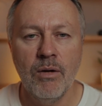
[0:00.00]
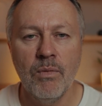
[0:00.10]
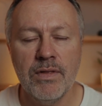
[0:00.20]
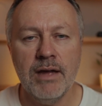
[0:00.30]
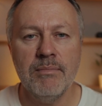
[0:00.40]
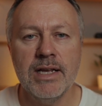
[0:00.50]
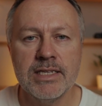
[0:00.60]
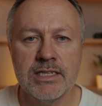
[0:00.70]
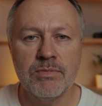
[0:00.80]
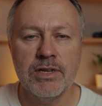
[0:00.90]
And what that
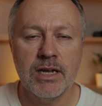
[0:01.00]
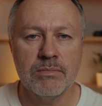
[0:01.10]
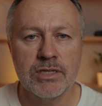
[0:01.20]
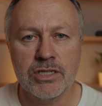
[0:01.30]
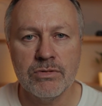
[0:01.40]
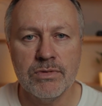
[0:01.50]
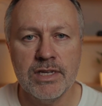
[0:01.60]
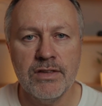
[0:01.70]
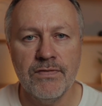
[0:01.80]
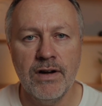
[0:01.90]
means is when you come to sort
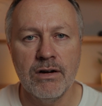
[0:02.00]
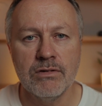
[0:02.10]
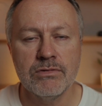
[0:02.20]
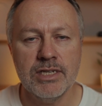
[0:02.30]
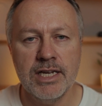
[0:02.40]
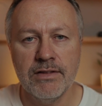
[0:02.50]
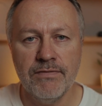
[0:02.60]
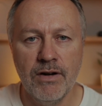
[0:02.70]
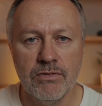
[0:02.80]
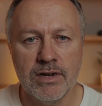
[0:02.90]
these files in the
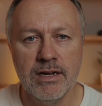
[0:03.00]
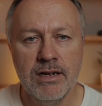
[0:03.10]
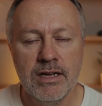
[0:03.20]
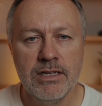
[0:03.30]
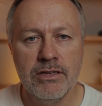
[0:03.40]
folder,